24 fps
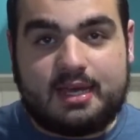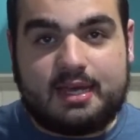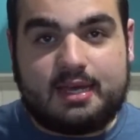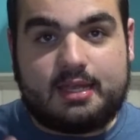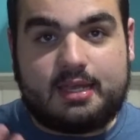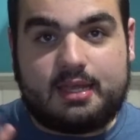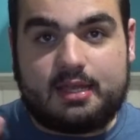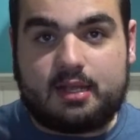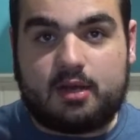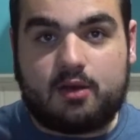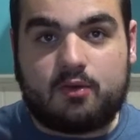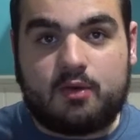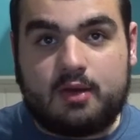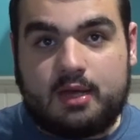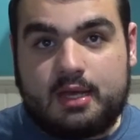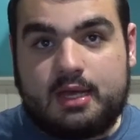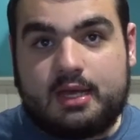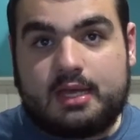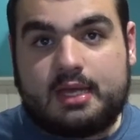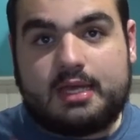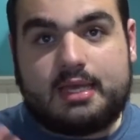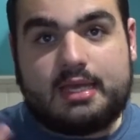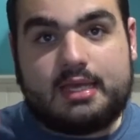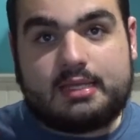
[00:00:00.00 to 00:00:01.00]
you know,
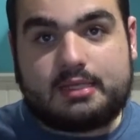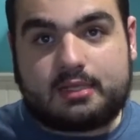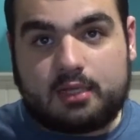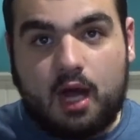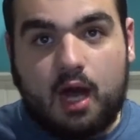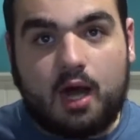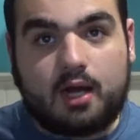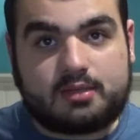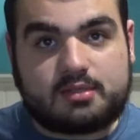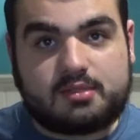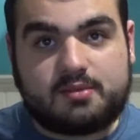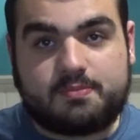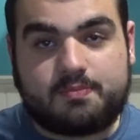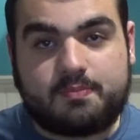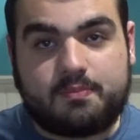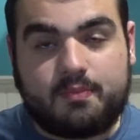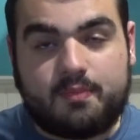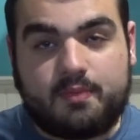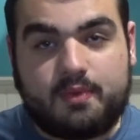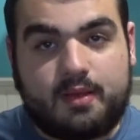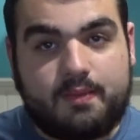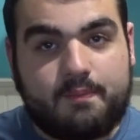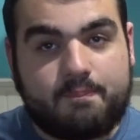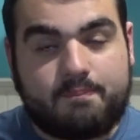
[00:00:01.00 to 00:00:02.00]
he talks
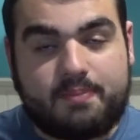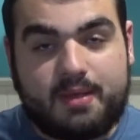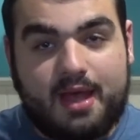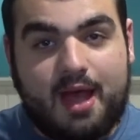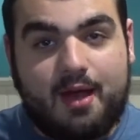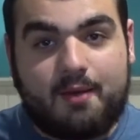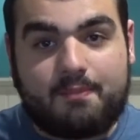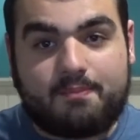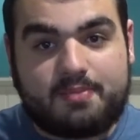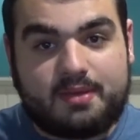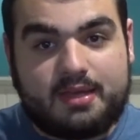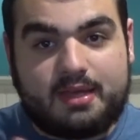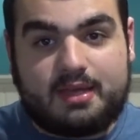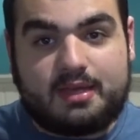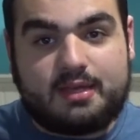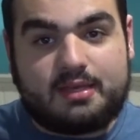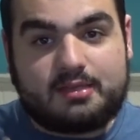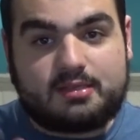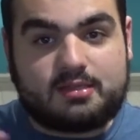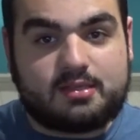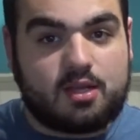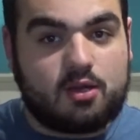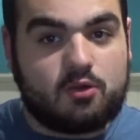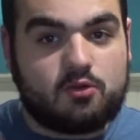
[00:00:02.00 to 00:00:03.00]
about
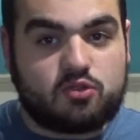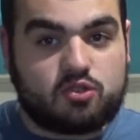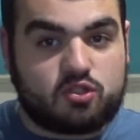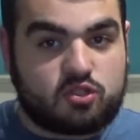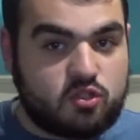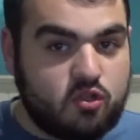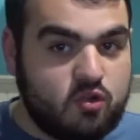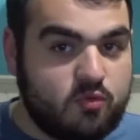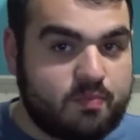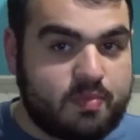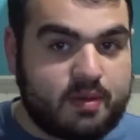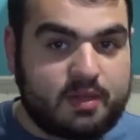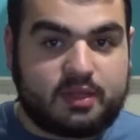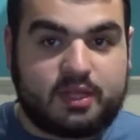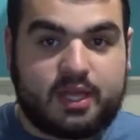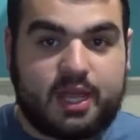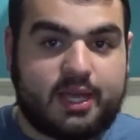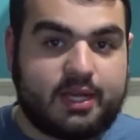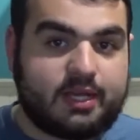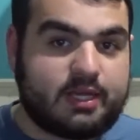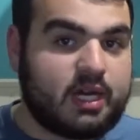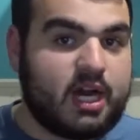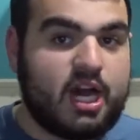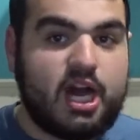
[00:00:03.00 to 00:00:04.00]
being so stupid,
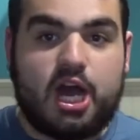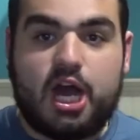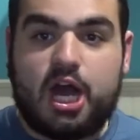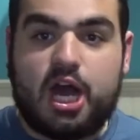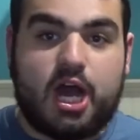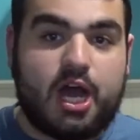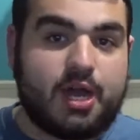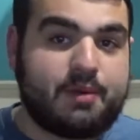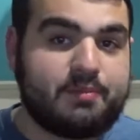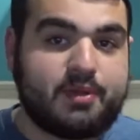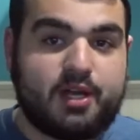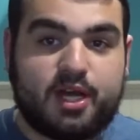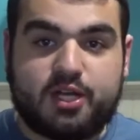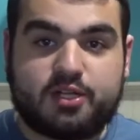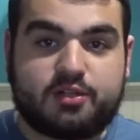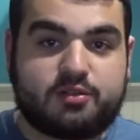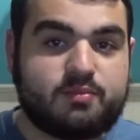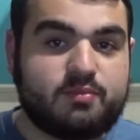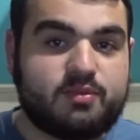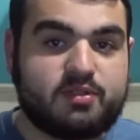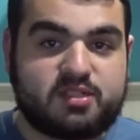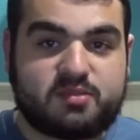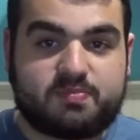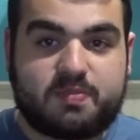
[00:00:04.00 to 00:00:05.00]
like, I'm not
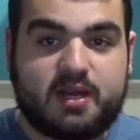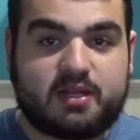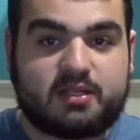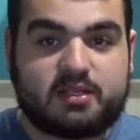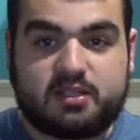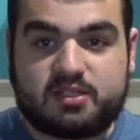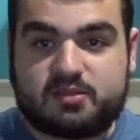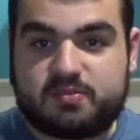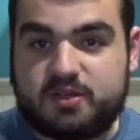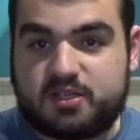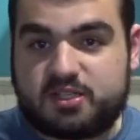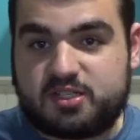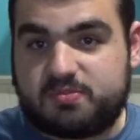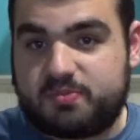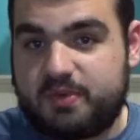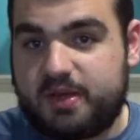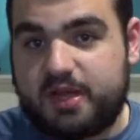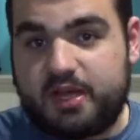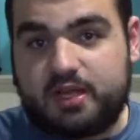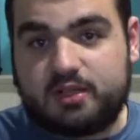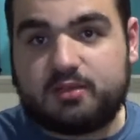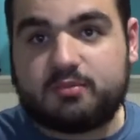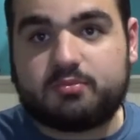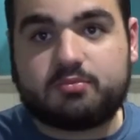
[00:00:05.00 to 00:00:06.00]
respected as much as
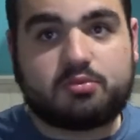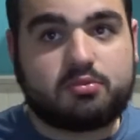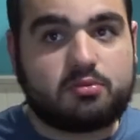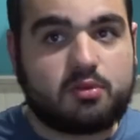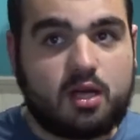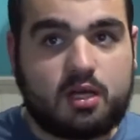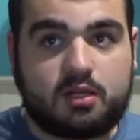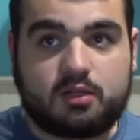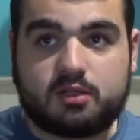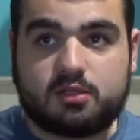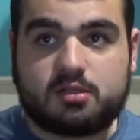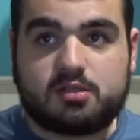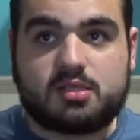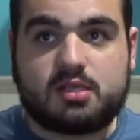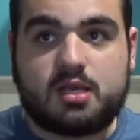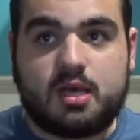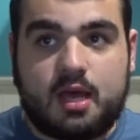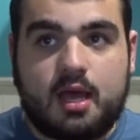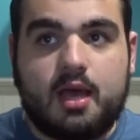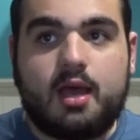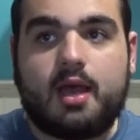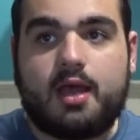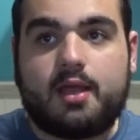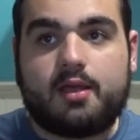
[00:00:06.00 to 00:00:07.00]
my other brothers,
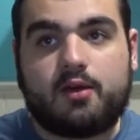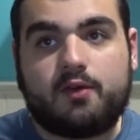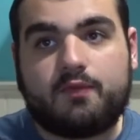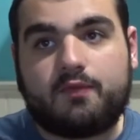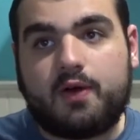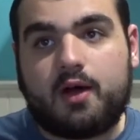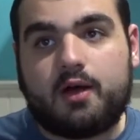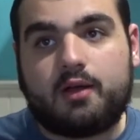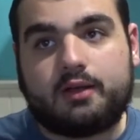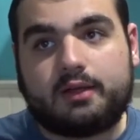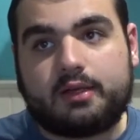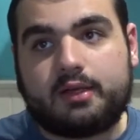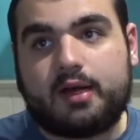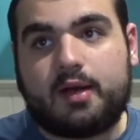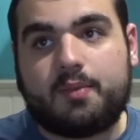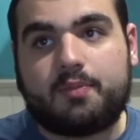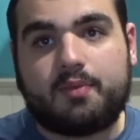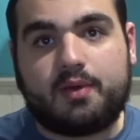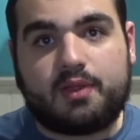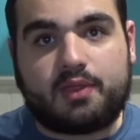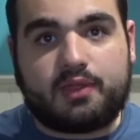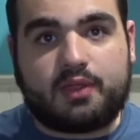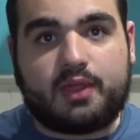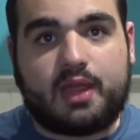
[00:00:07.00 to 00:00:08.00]
and, you know, following up
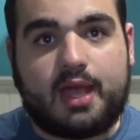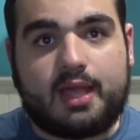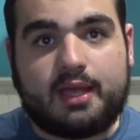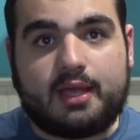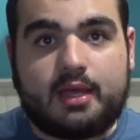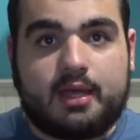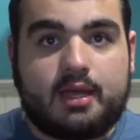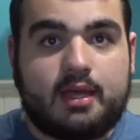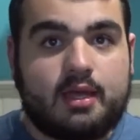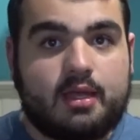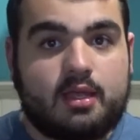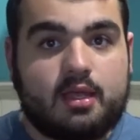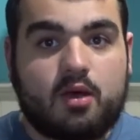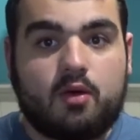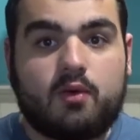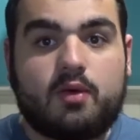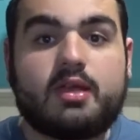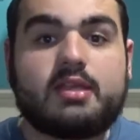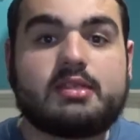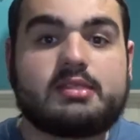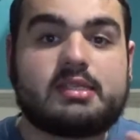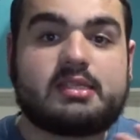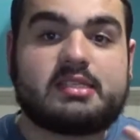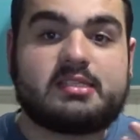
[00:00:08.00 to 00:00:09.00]
with, like, you know,
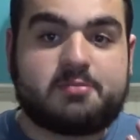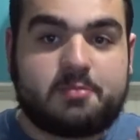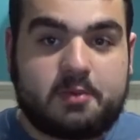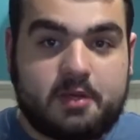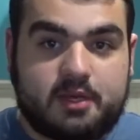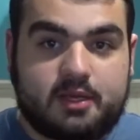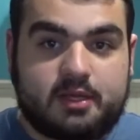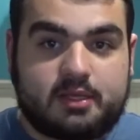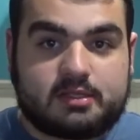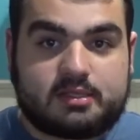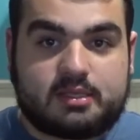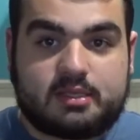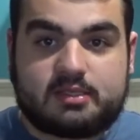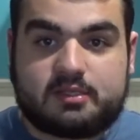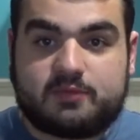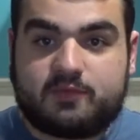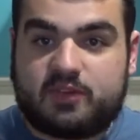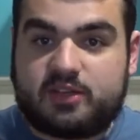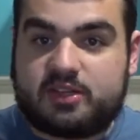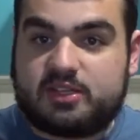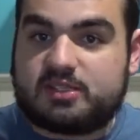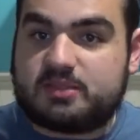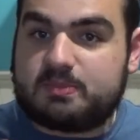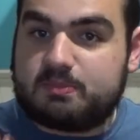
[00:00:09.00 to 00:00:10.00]
his experiences
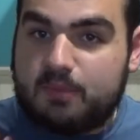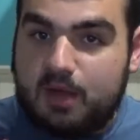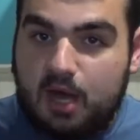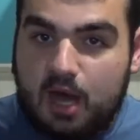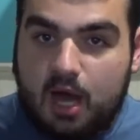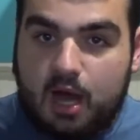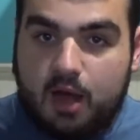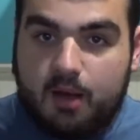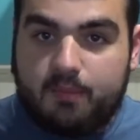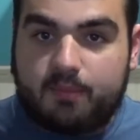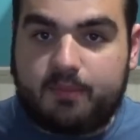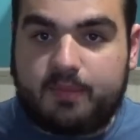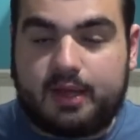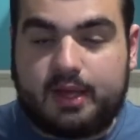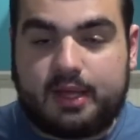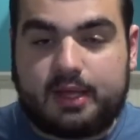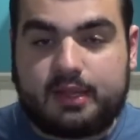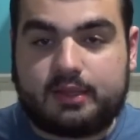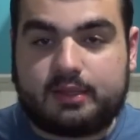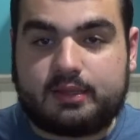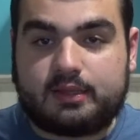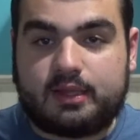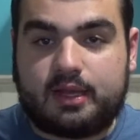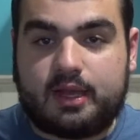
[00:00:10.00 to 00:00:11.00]
with his mom,
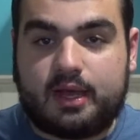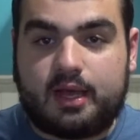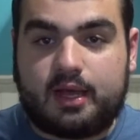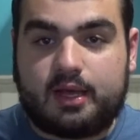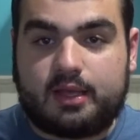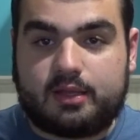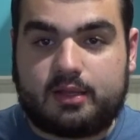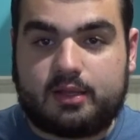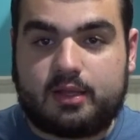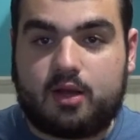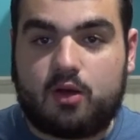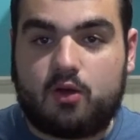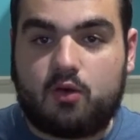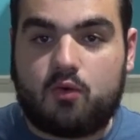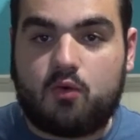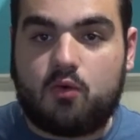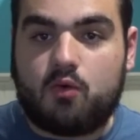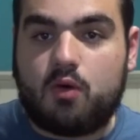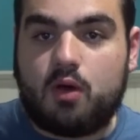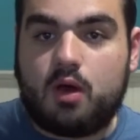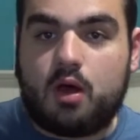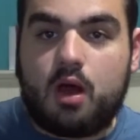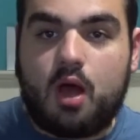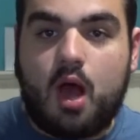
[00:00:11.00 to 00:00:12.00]
and, you
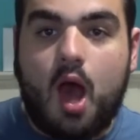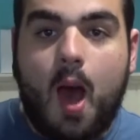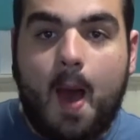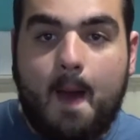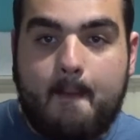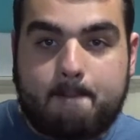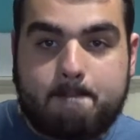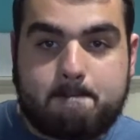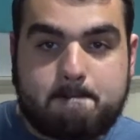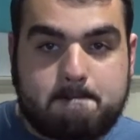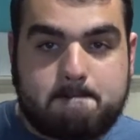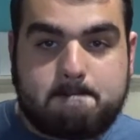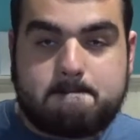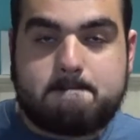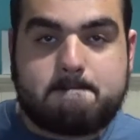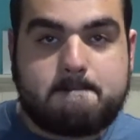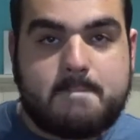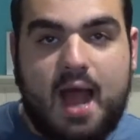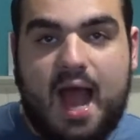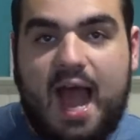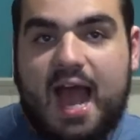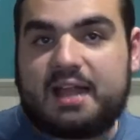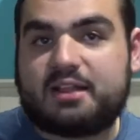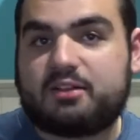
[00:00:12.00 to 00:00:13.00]
know,
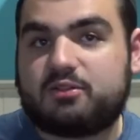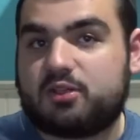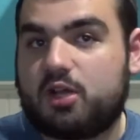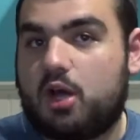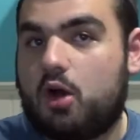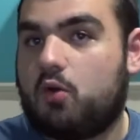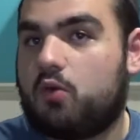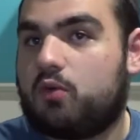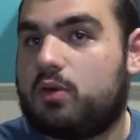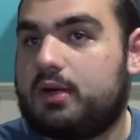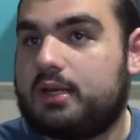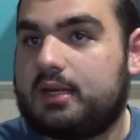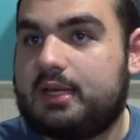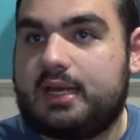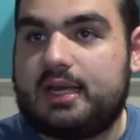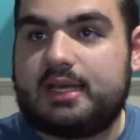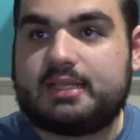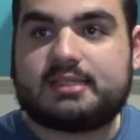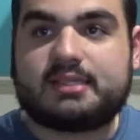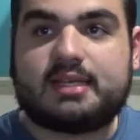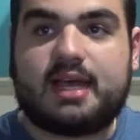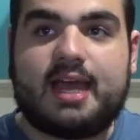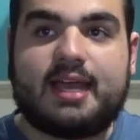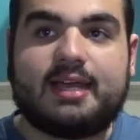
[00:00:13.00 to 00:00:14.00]
I don't know,
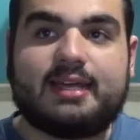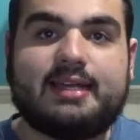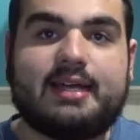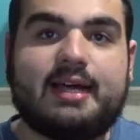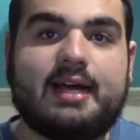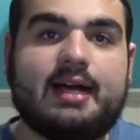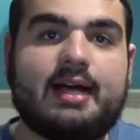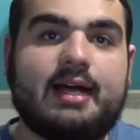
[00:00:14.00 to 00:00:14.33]
it's like,